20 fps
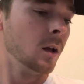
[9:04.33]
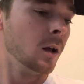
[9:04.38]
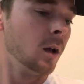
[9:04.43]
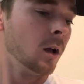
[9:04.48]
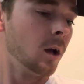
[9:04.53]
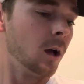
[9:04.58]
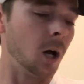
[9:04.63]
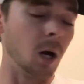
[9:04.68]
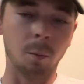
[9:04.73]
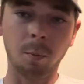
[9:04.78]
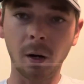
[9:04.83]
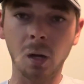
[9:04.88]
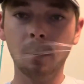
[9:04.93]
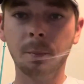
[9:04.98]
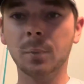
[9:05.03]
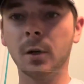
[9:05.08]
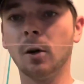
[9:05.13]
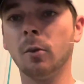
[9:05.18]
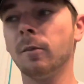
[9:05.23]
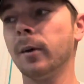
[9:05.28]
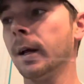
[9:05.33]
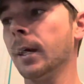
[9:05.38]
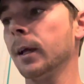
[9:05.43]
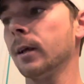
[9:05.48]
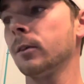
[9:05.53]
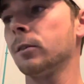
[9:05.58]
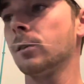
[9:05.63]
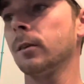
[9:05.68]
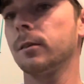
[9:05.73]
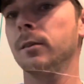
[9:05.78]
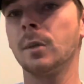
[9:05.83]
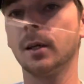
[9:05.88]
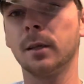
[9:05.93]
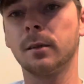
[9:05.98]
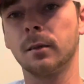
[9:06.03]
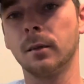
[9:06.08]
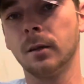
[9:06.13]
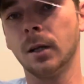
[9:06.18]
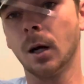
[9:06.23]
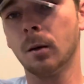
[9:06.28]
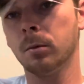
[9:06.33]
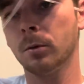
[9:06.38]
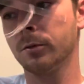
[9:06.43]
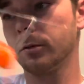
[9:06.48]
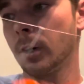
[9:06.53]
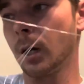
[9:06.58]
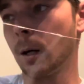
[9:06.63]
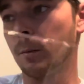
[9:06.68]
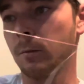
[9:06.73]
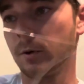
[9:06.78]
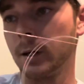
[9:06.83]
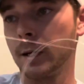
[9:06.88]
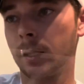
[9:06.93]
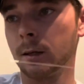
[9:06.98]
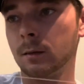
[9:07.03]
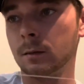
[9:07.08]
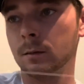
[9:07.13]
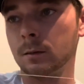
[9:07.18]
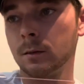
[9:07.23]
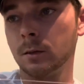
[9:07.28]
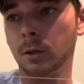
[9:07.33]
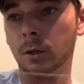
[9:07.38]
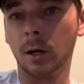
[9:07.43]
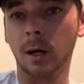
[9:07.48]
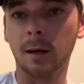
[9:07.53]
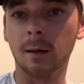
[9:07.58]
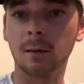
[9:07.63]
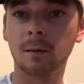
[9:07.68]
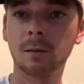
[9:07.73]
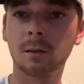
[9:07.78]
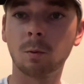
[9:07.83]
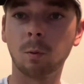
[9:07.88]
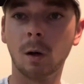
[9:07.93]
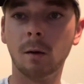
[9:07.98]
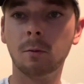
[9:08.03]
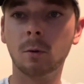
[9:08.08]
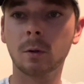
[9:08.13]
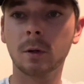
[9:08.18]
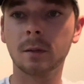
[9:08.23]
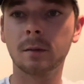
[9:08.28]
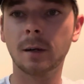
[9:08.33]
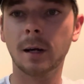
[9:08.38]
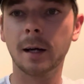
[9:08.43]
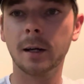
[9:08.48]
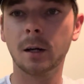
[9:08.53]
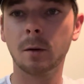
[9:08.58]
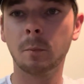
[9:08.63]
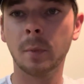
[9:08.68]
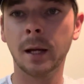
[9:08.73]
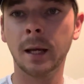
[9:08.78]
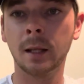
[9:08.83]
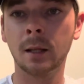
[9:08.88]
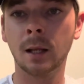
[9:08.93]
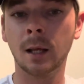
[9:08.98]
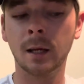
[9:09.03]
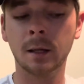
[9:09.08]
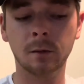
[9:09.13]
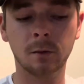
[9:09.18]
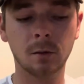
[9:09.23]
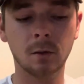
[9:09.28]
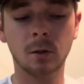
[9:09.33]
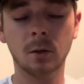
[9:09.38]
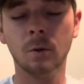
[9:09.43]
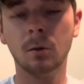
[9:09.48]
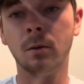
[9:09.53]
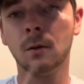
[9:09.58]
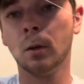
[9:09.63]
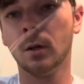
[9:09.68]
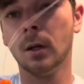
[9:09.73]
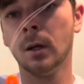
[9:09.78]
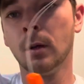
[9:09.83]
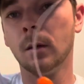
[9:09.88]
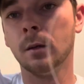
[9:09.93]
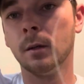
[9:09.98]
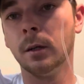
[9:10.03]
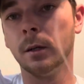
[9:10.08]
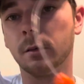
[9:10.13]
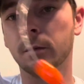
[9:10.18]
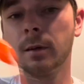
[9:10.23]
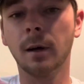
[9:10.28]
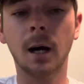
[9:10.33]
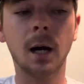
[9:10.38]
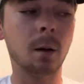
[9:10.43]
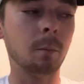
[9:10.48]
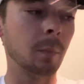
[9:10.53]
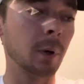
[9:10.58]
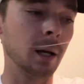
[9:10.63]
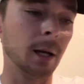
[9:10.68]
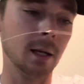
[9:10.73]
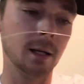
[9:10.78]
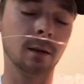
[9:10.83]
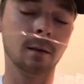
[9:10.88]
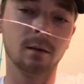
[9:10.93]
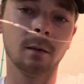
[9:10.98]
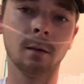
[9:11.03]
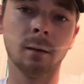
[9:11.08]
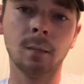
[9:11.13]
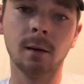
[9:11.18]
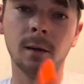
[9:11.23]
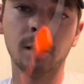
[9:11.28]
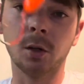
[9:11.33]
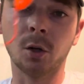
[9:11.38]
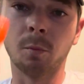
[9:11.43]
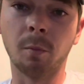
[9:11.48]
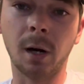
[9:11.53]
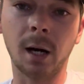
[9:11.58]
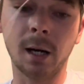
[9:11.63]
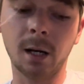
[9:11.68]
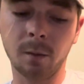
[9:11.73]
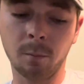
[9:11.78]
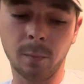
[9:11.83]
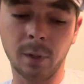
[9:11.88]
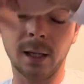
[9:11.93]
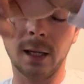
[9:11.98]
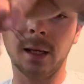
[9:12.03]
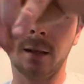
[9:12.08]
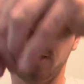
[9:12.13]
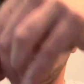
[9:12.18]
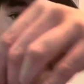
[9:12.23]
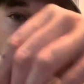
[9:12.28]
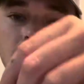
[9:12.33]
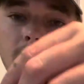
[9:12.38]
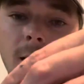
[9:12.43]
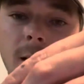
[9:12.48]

a Pompano rig is it's a double drop rig. You got a swivel to tie your main line to, your top bait, your bottom bait, and then you got